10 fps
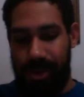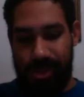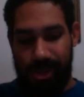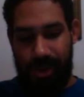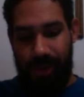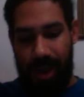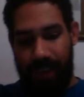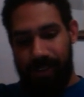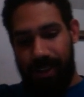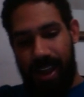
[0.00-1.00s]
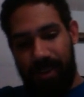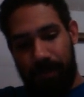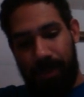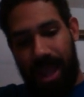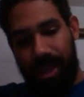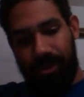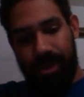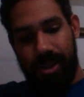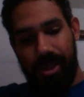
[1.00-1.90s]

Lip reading: So after having Pandring